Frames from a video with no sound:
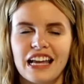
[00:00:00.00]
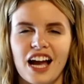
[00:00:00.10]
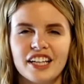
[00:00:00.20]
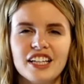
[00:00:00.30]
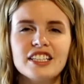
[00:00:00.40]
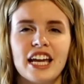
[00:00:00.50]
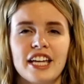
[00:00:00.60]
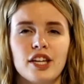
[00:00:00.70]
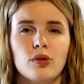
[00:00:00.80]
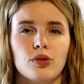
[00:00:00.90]
I'm going to
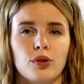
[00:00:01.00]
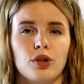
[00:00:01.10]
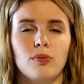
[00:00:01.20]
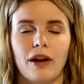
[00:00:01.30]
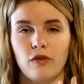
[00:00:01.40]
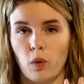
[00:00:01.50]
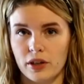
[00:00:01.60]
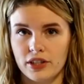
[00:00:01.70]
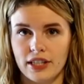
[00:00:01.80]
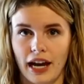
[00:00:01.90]
take you through my 4
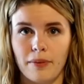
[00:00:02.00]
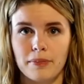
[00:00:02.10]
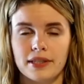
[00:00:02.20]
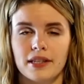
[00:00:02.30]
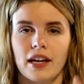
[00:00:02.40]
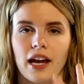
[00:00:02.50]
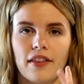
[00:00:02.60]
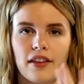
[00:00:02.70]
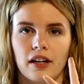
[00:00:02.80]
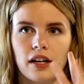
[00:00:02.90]
steps, and
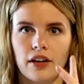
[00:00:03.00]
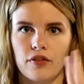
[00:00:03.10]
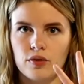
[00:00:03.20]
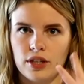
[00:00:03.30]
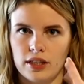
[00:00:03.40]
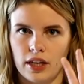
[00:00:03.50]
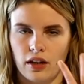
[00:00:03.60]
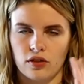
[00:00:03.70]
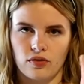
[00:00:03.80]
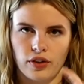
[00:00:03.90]
then I'm going to give you
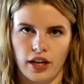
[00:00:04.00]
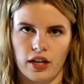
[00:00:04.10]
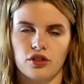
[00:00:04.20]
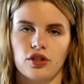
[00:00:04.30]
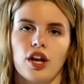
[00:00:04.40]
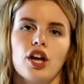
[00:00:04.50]
details for each.